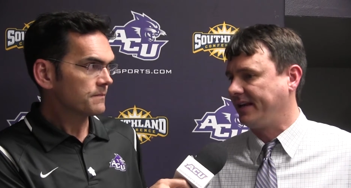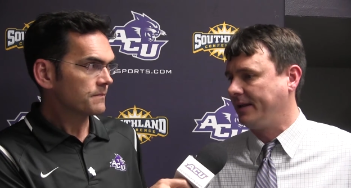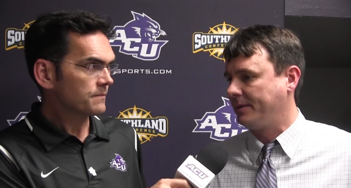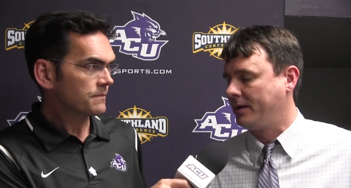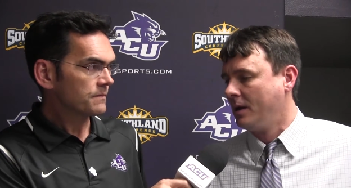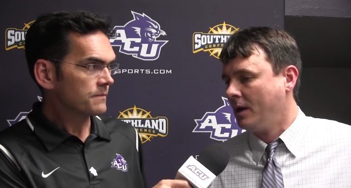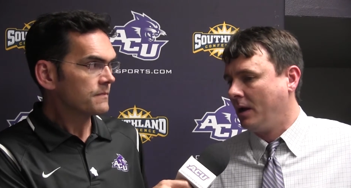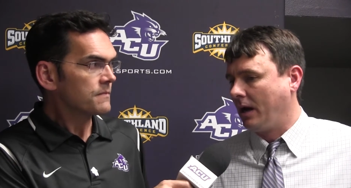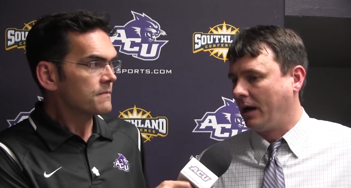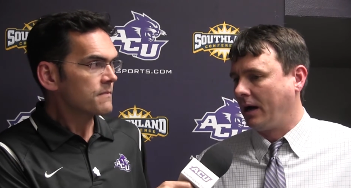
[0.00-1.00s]
Speaker 1: team, and
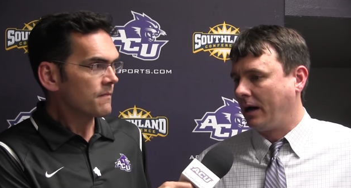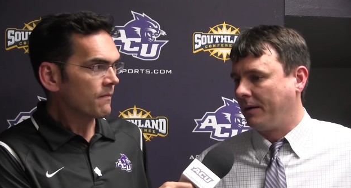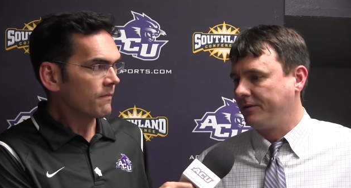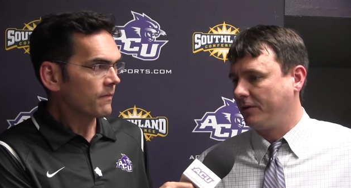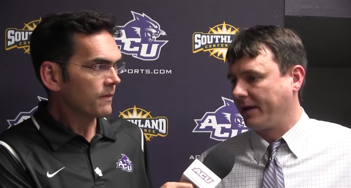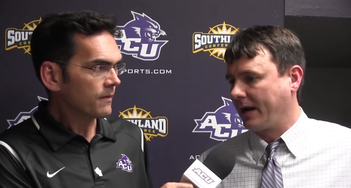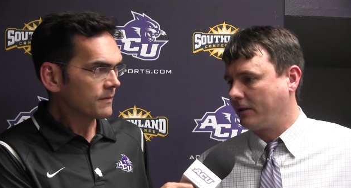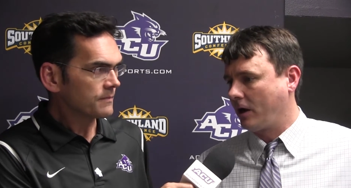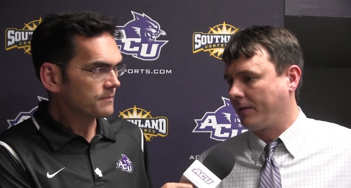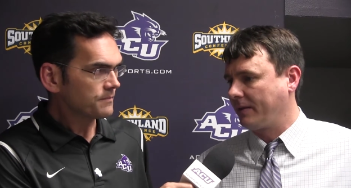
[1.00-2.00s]
uh, you know they got a
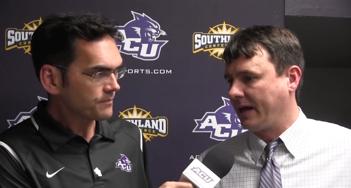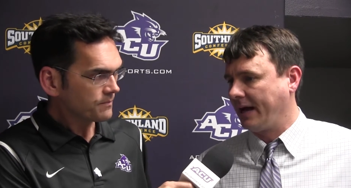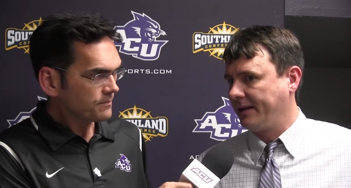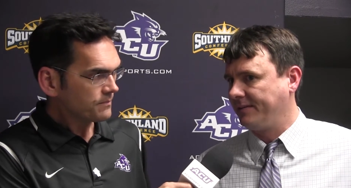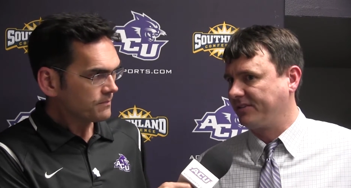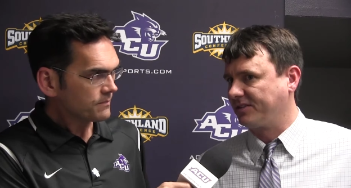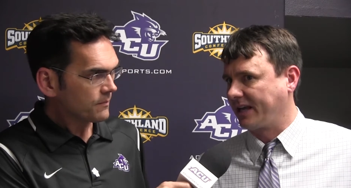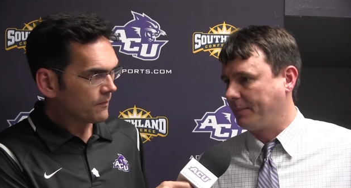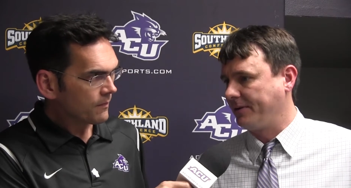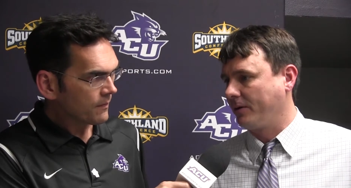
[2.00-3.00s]
lot on the line. And this has
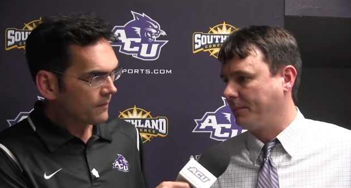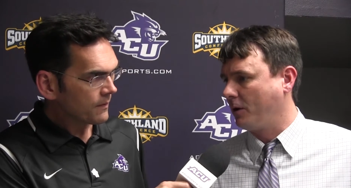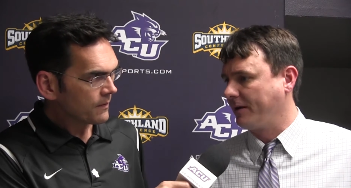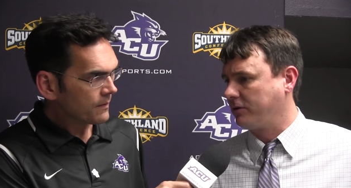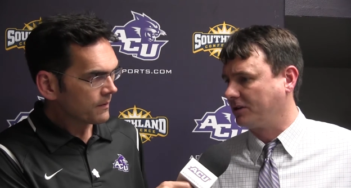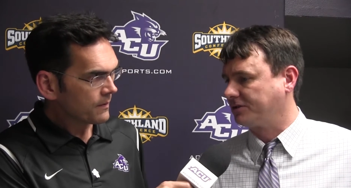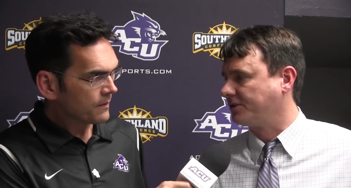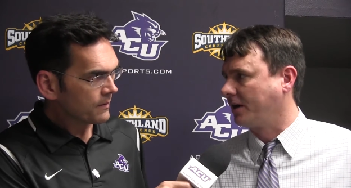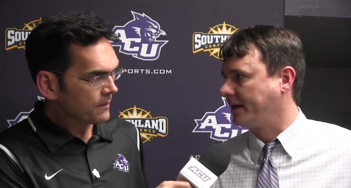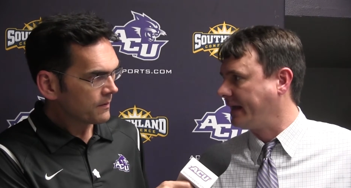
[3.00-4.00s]
kind of been their mo. They've lost a
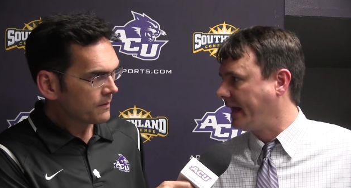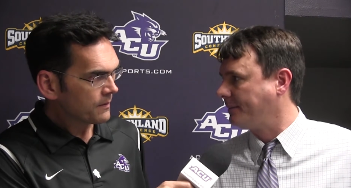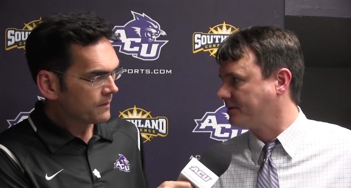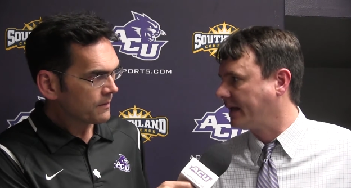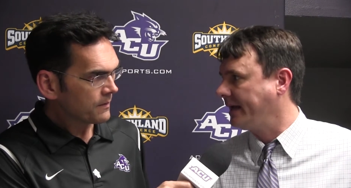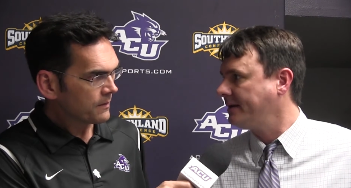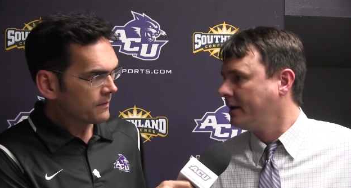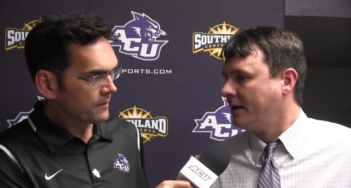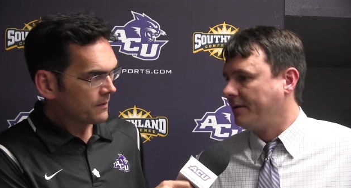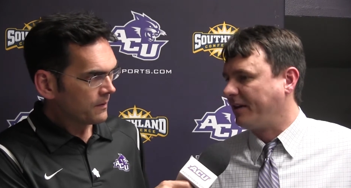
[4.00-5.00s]
ton of games late.
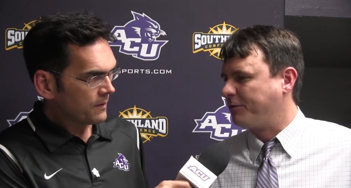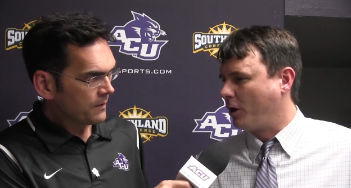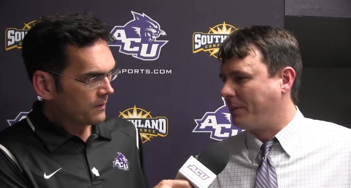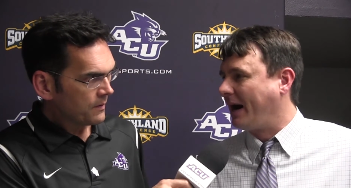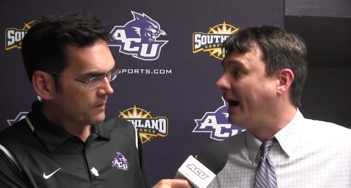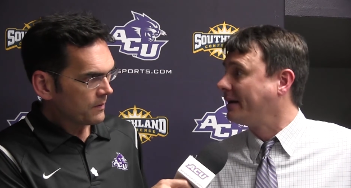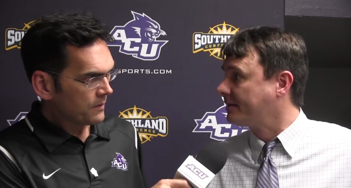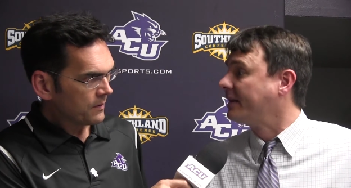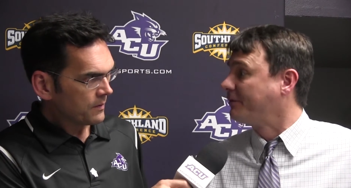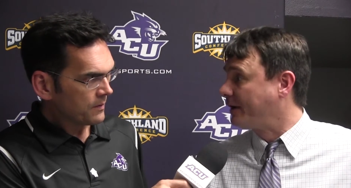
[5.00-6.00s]
They fall behind, and
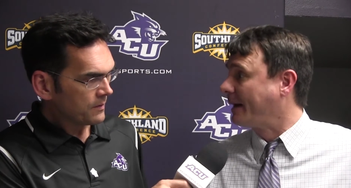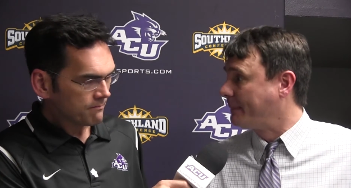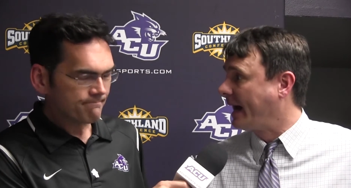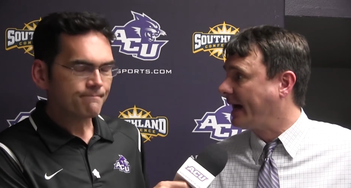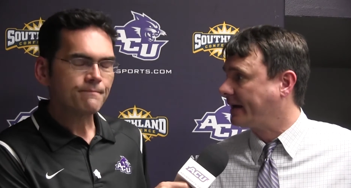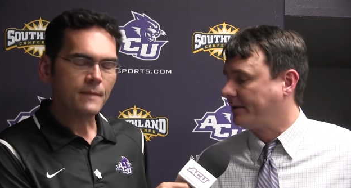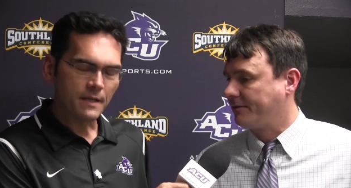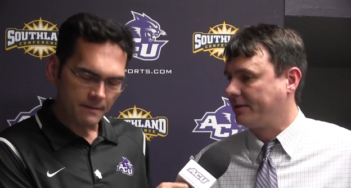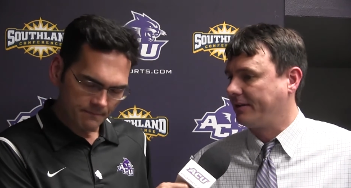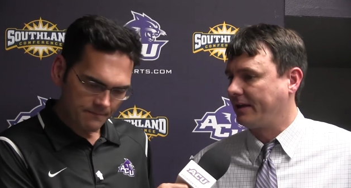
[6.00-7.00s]
then they fight back. And they,
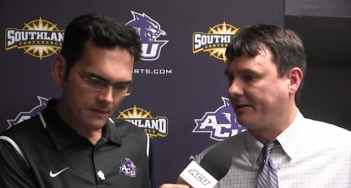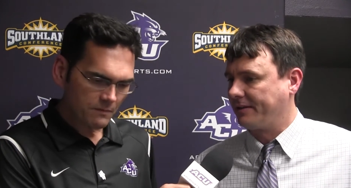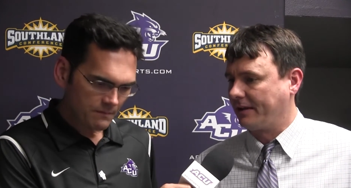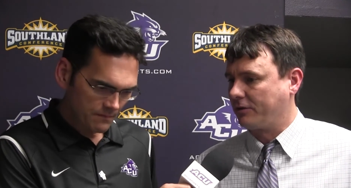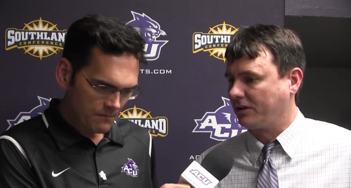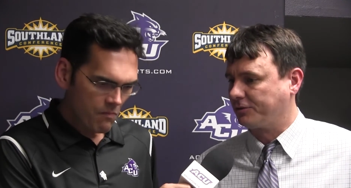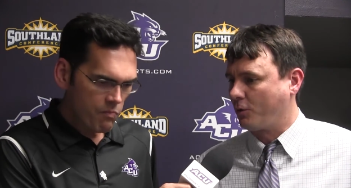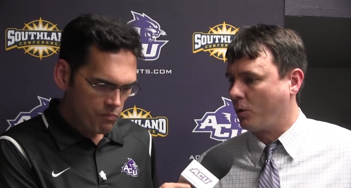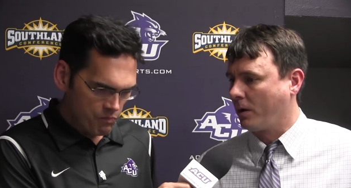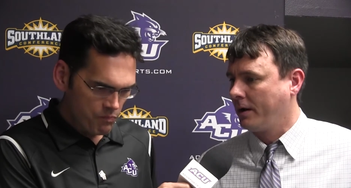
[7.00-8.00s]
they, they I think they've lost
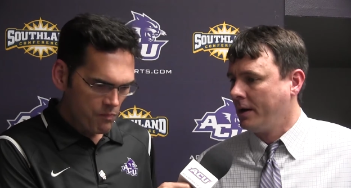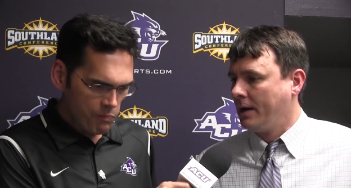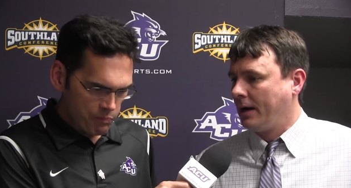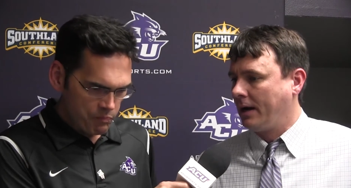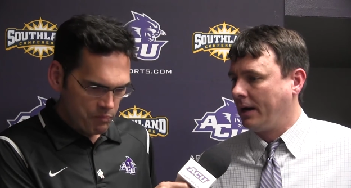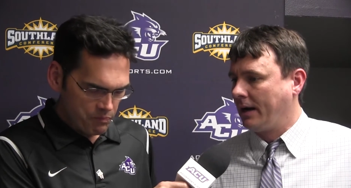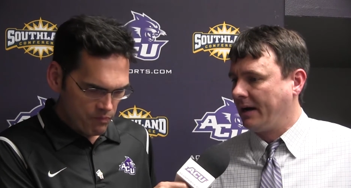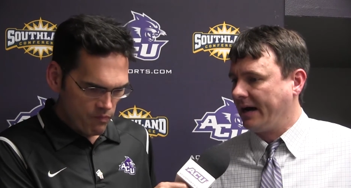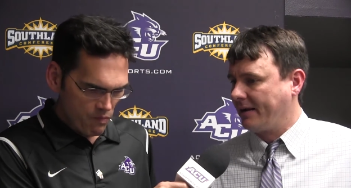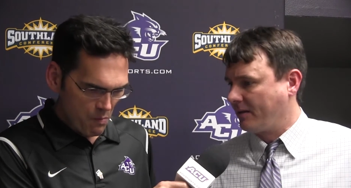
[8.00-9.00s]
four
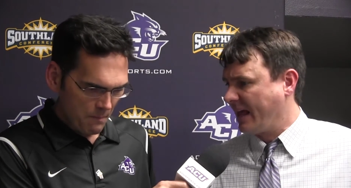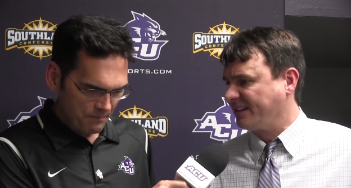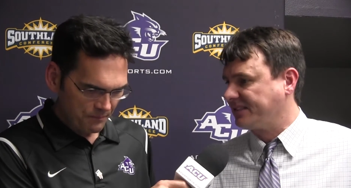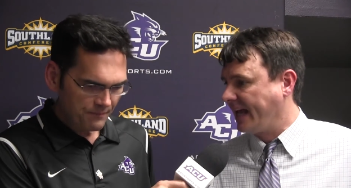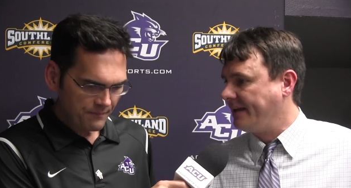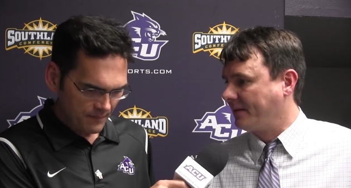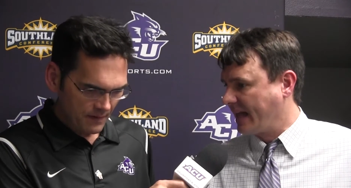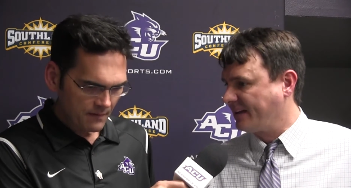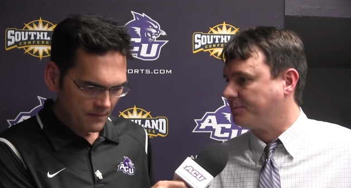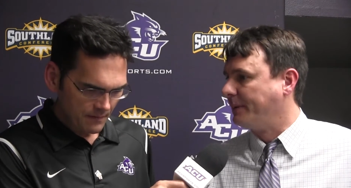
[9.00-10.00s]
out of the last eight in the
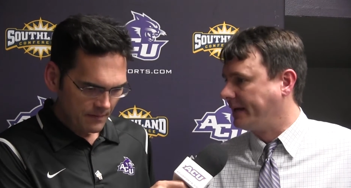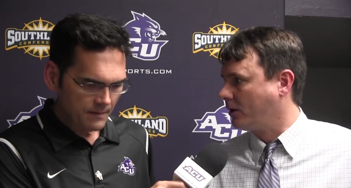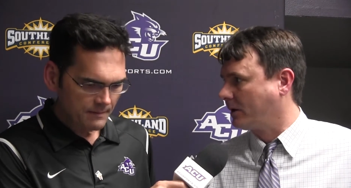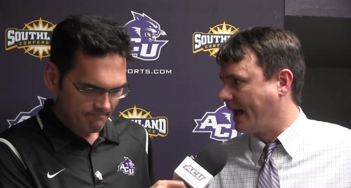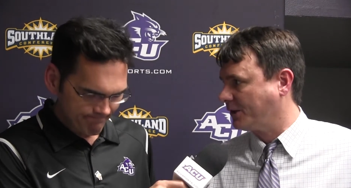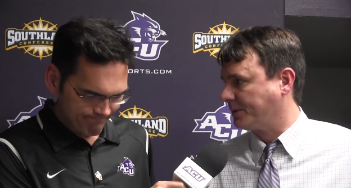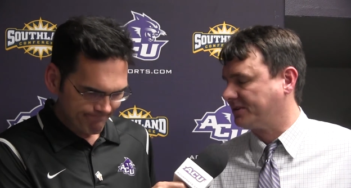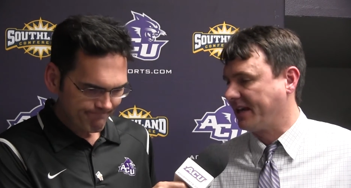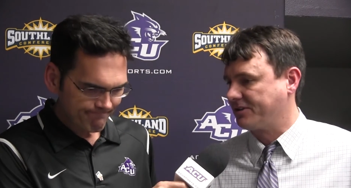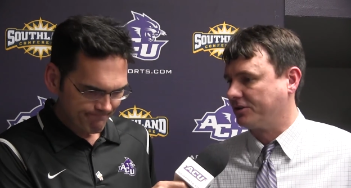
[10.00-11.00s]
last minute or last
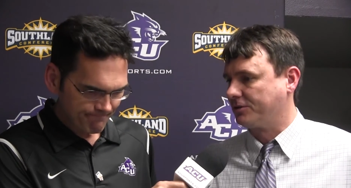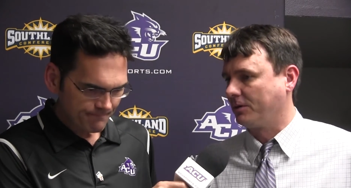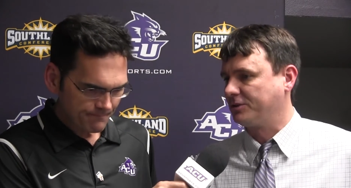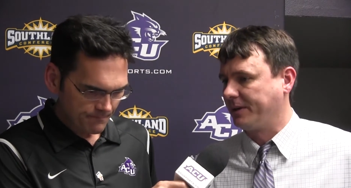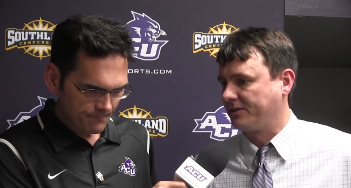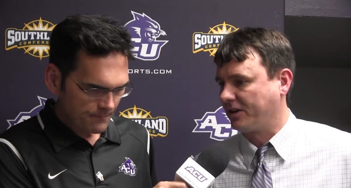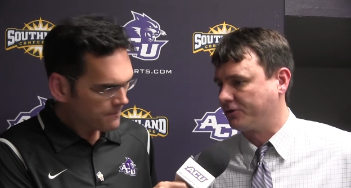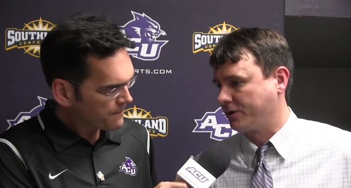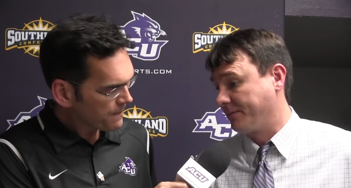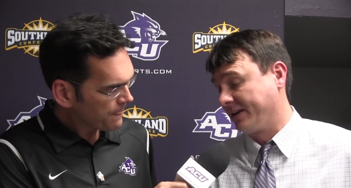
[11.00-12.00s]
possession. So it's been a tough
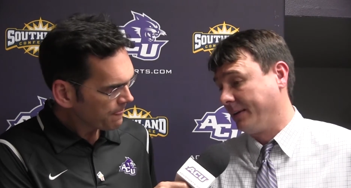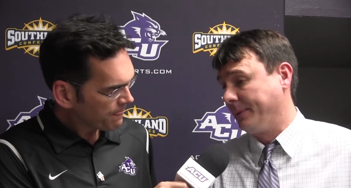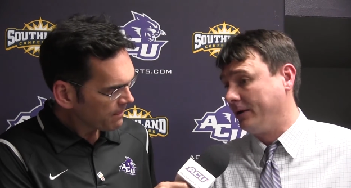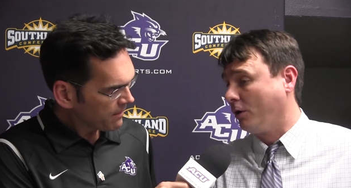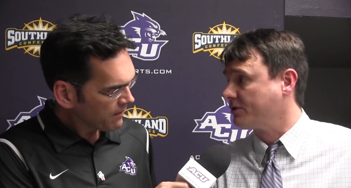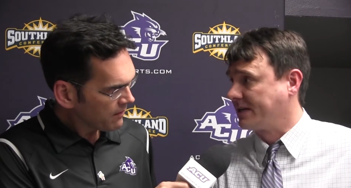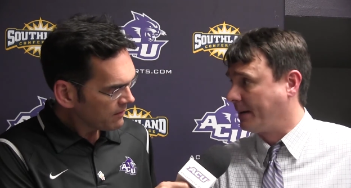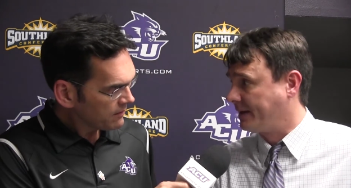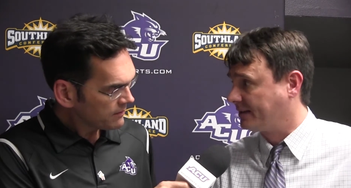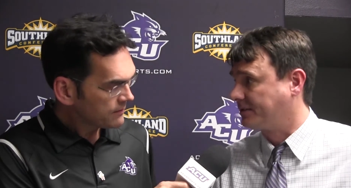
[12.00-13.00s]
trip. They get beaten
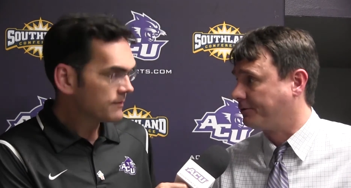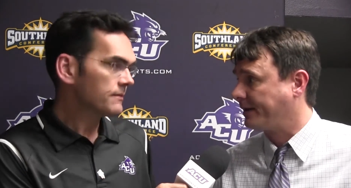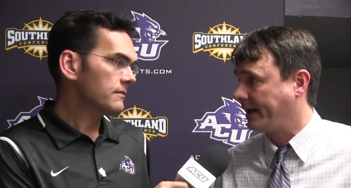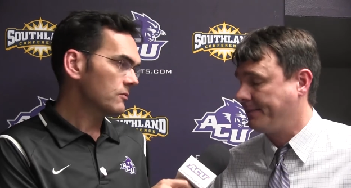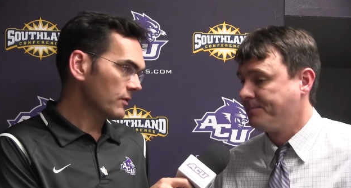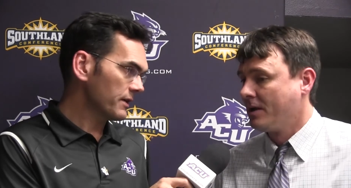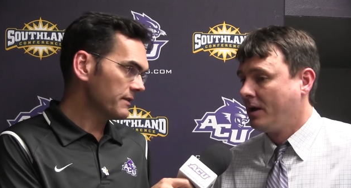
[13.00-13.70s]
overtime to SFA, right.